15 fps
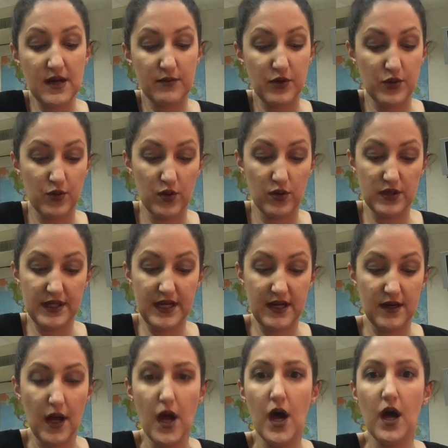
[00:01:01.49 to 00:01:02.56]
I'm going to roll again.
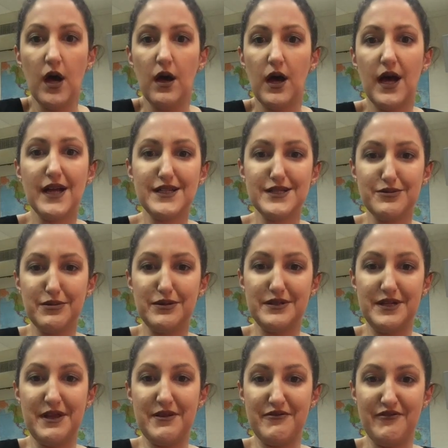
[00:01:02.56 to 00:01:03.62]
I just rolled
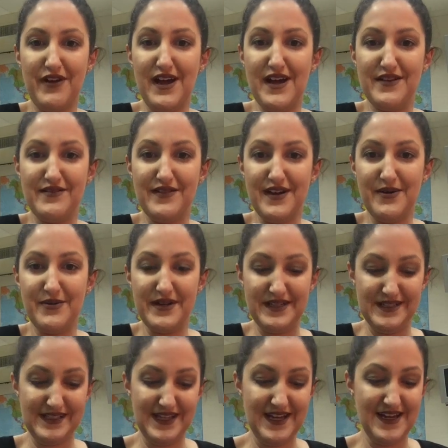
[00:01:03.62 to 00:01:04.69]
another 5. How weird
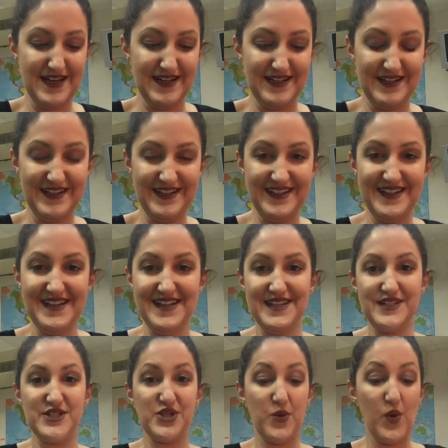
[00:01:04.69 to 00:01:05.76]
is that?
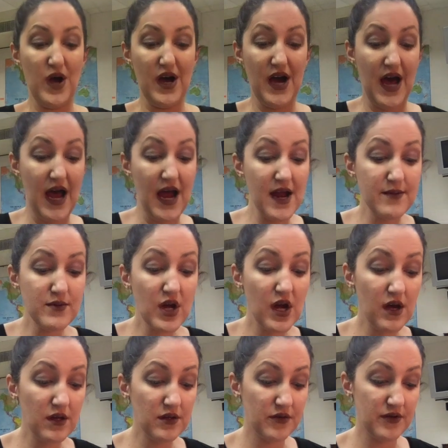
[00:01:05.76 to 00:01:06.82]
So while I'm
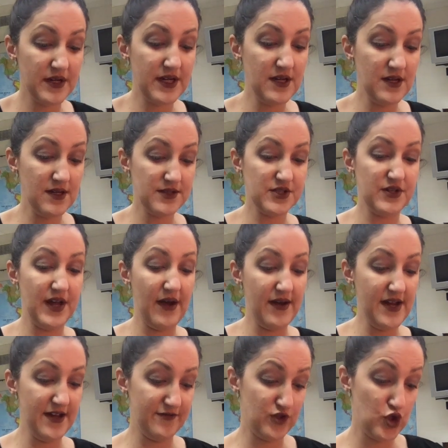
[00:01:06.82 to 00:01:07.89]
coloring, so now I
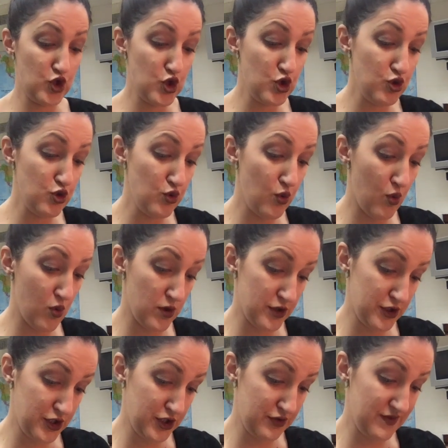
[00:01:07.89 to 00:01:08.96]
have 2 orange
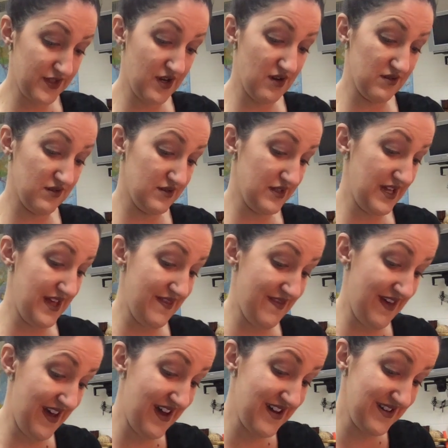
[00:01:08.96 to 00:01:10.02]
shoes colored, and
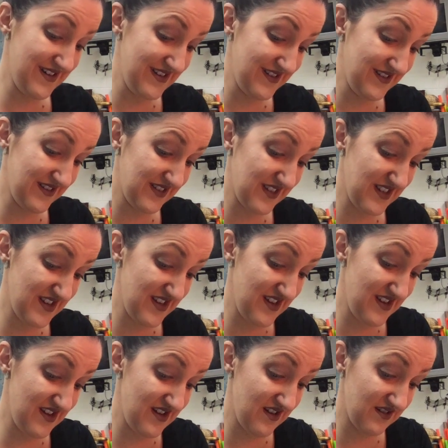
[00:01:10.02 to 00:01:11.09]
that is
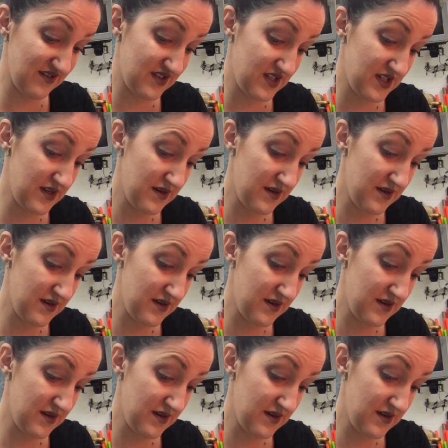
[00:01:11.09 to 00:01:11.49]
it.